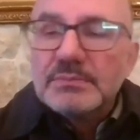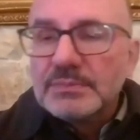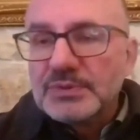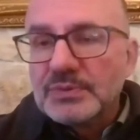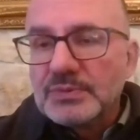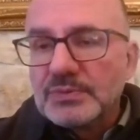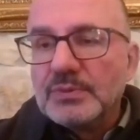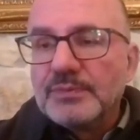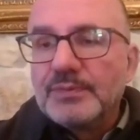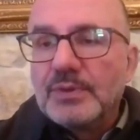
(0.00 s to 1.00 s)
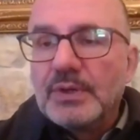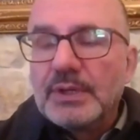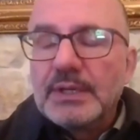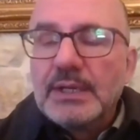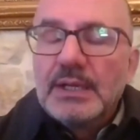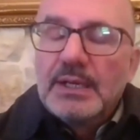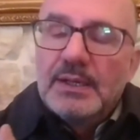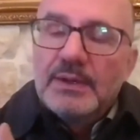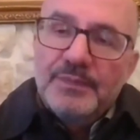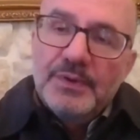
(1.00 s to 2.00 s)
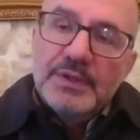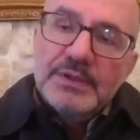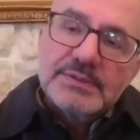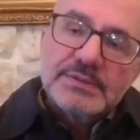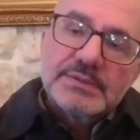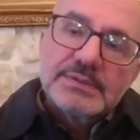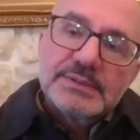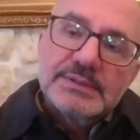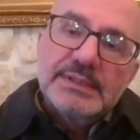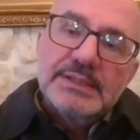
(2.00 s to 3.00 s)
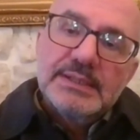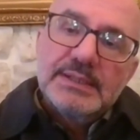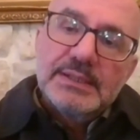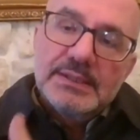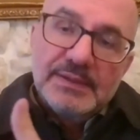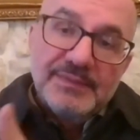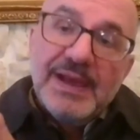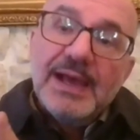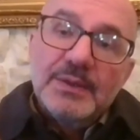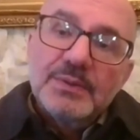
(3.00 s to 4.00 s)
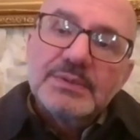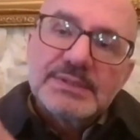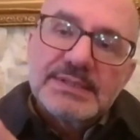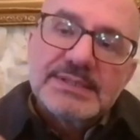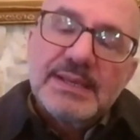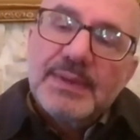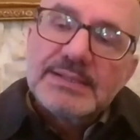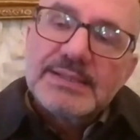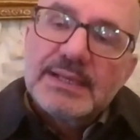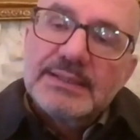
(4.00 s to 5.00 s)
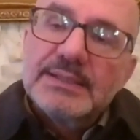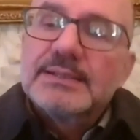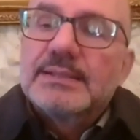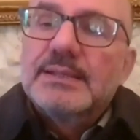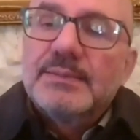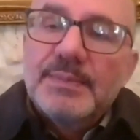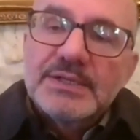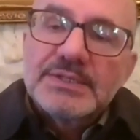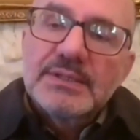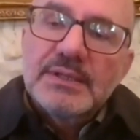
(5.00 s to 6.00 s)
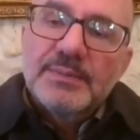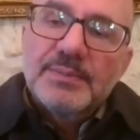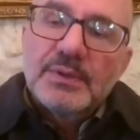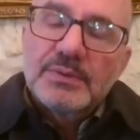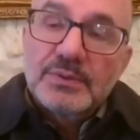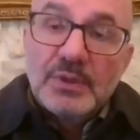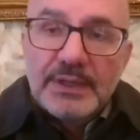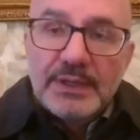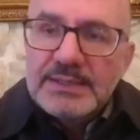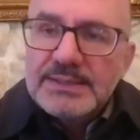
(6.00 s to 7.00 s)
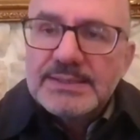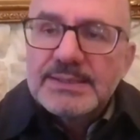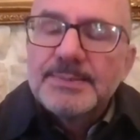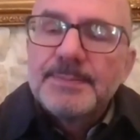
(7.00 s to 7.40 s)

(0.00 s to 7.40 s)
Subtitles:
should go for, first, the values, the same as I did mention about tolerance